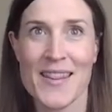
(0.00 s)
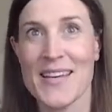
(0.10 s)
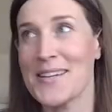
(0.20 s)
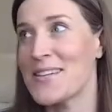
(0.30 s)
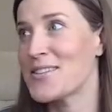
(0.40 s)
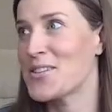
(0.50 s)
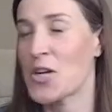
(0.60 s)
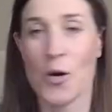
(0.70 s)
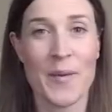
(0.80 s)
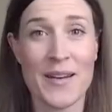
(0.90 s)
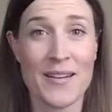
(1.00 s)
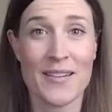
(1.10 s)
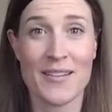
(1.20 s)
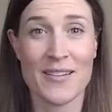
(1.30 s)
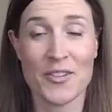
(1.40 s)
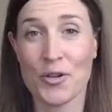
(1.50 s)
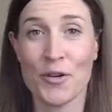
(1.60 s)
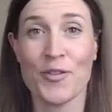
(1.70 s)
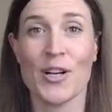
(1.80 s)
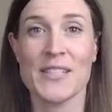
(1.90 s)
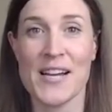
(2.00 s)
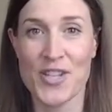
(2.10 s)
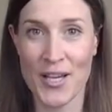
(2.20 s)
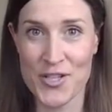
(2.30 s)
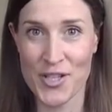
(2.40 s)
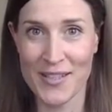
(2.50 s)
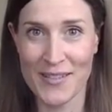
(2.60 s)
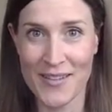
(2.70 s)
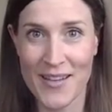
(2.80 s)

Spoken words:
that determine your overall digestion.